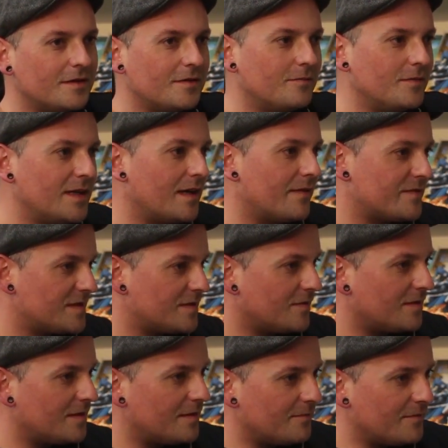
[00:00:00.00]
We have a
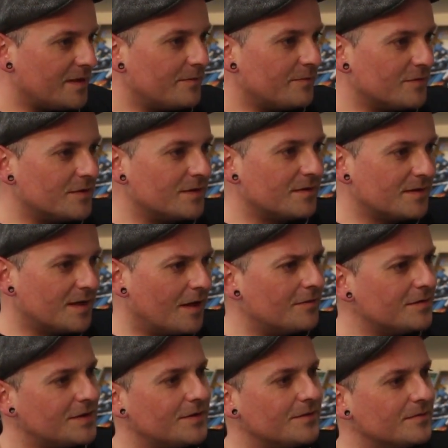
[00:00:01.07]
store that we would go
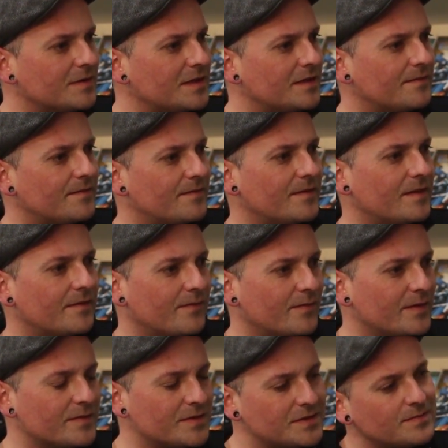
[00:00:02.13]
to if we
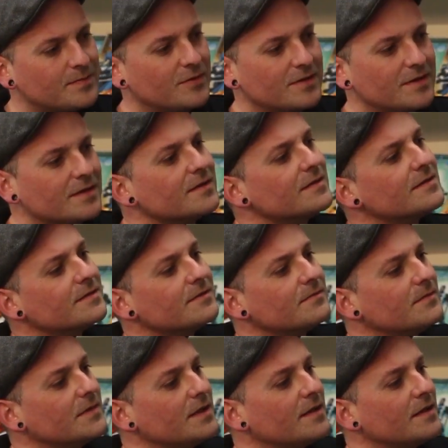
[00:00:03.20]
were just punters.
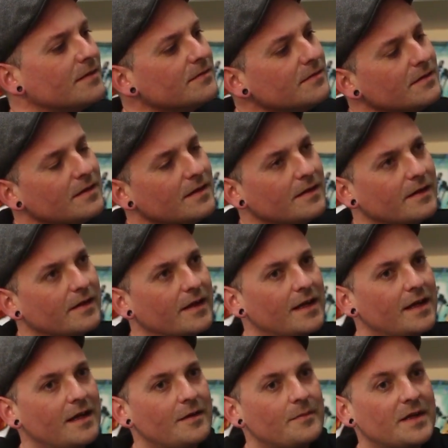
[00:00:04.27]

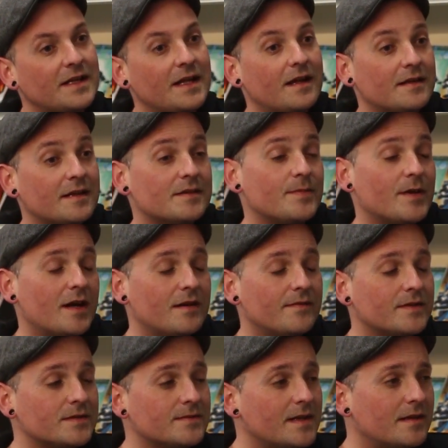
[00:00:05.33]
And that's part of it
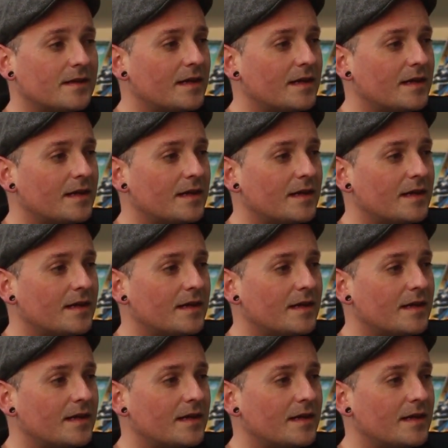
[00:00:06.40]
as well.